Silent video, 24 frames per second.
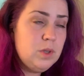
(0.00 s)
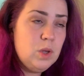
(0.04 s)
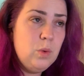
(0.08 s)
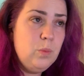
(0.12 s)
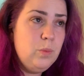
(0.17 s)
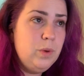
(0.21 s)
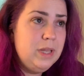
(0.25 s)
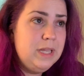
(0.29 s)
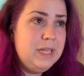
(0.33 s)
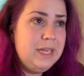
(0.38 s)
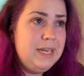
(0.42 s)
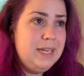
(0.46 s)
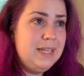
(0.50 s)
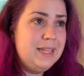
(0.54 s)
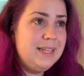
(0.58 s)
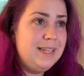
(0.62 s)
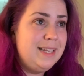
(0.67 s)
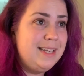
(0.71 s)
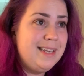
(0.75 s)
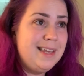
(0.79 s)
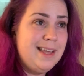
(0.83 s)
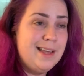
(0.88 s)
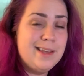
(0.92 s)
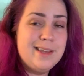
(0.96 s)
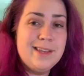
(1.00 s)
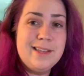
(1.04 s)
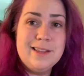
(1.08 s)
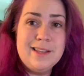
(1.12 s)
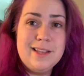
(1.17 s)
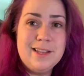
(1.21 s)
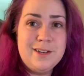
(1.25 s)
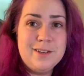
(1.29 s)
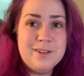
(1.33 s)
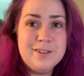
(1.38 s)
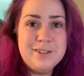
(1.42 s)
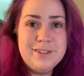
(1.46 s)
willy-nilly
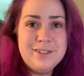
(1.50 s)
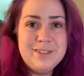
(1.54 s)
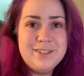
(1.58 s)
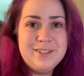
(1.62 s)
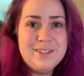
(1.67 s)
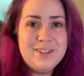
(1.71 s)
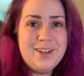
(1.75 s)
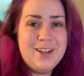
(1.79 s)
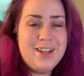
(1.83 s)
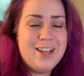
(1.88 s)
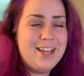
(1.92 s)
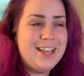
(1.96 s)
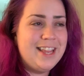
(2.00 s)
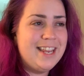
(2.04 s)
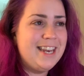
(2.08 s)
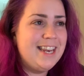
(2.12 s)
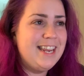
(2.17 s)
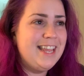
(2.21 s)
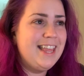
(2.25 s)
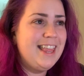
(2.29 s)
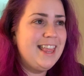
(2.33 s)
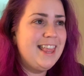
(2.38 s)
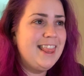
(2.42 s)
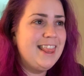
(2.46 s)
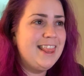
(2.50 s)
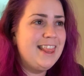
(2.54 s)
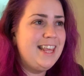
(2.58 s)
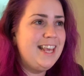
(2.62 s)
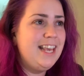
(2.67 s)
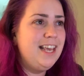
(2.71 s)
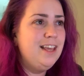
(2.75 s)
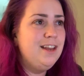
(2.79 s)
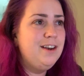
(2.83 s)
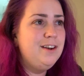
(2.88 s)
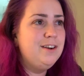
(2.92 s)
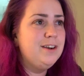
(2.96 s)
calculators on the
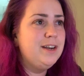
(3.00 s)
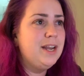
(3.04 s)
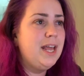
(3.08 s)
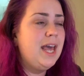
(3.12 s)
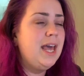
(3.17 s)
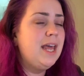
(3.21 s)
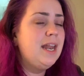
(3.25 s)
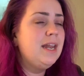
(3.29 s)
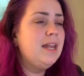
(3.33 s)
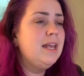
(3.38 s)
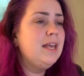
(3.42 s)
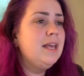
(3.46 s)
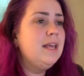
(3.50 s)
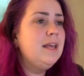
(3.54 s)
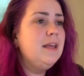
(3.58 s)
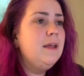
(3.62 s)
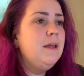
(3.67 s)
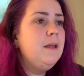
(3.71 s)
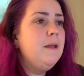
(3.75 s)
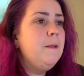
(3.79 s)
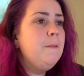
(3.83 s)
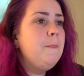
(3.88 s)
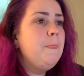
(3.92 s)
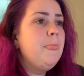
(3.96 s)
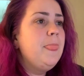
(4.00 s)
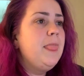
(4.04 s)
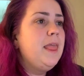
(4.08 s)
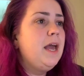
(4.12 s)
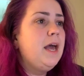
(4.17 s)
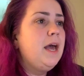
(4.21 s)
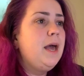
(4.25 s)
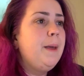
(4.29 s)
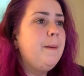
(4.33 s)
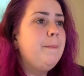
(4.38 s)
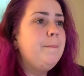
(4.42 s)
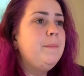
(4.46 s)
internet,
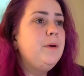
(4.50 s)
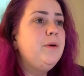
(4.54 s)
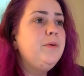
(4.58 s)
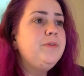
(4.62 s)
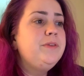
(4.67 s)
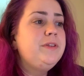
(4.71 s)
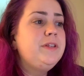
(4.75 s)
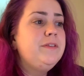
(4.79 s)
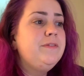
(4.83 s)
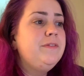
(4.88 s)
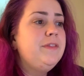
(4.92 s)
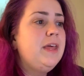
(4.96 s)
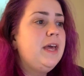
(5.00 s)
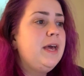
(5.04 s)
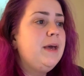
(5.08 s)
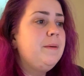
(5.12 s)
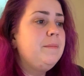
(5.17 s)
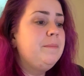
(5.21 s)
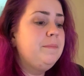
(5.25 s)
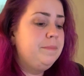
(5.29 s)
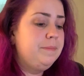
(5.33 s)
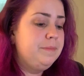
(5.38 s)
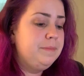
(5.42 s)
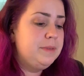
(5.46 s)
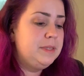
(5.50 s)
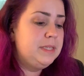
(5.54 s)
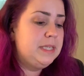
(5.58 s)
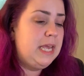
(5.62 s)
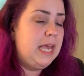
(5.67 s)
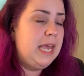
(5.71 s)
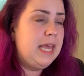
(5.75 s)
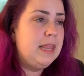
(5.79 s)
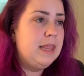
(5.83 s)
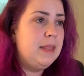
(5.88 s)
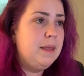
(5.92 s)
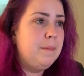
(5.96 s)
most of them
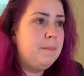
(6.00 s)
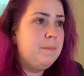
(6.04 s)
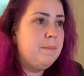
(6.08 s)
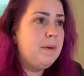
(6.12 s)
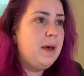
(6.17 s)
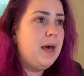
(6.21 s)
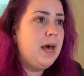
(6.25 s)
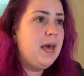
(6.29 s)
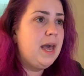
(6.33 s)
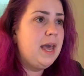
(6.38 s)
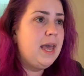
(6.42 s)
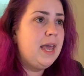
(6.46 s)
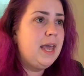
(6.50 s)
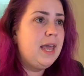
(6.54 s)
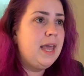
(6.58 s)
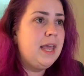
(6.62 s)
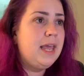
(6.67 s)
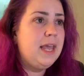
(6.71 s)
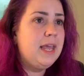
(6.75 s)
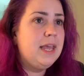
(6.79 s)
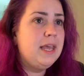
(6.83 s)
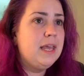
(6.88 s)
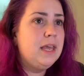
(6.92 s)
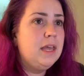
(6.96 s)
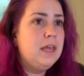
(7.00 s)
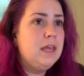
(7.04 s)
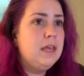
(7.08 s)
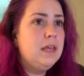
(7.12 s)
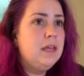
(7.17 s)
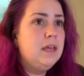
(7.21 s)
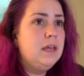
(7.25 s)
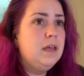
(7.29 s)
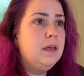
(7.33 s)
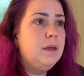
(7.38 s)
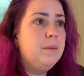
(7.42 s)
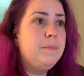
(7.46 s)
say that my
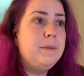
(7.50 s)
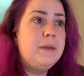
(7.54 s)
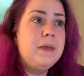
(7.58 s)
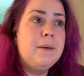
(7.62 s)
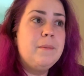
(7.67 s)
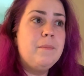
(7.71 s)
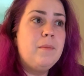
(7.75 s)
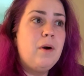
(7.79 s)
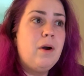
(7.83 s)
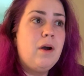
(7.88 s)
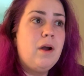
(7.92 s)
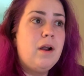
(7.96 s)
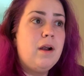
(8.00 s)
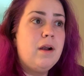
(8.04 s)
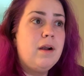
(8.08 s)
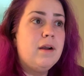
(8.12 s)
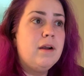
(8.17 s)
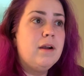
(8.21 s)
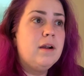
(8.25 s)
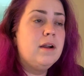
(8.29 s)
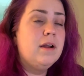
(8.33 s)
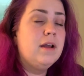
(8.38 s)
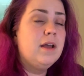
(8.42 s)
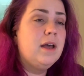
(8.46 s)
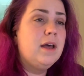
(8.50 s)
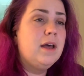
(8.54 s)
BMR